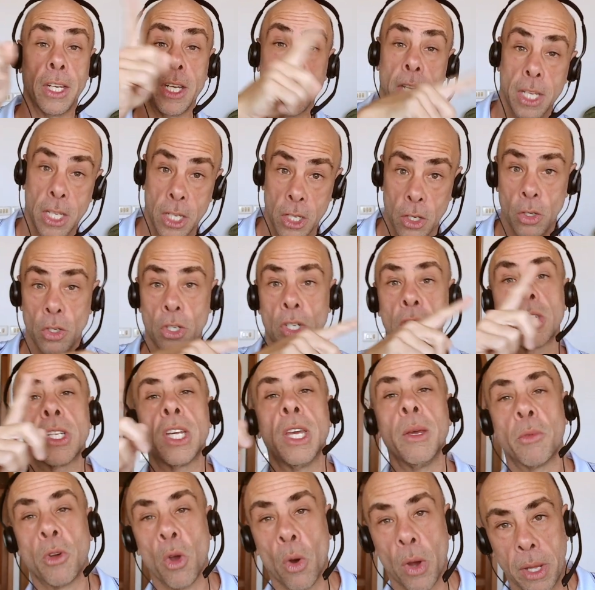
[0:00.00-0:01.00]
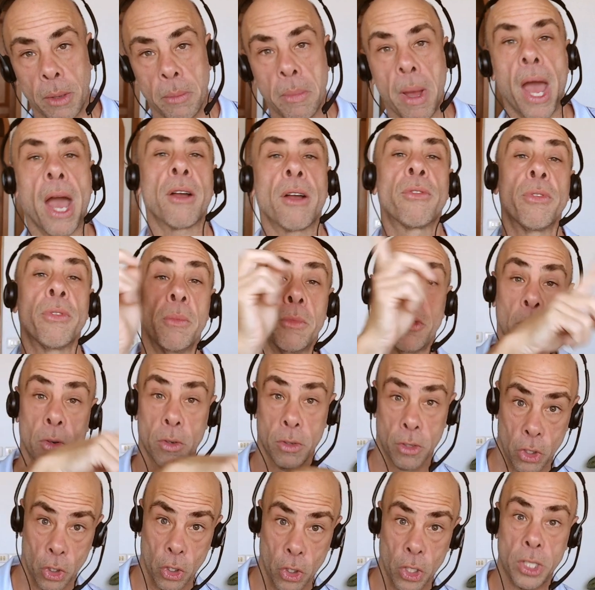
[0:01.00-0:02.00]
you just keep going back from the
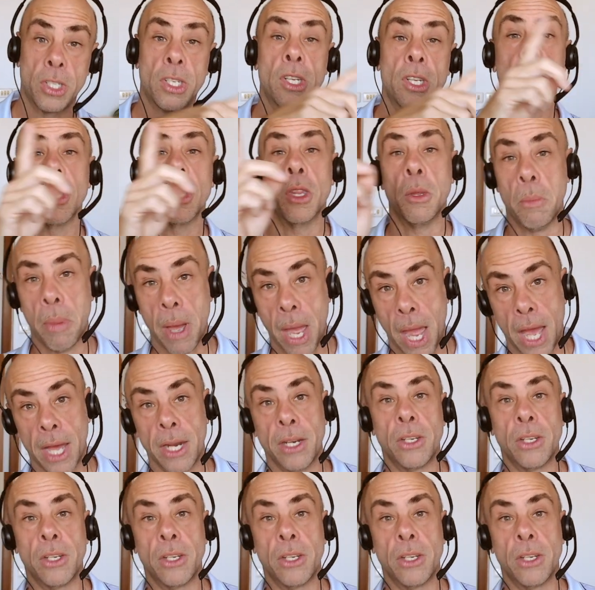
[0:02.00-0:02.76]
good to the bad,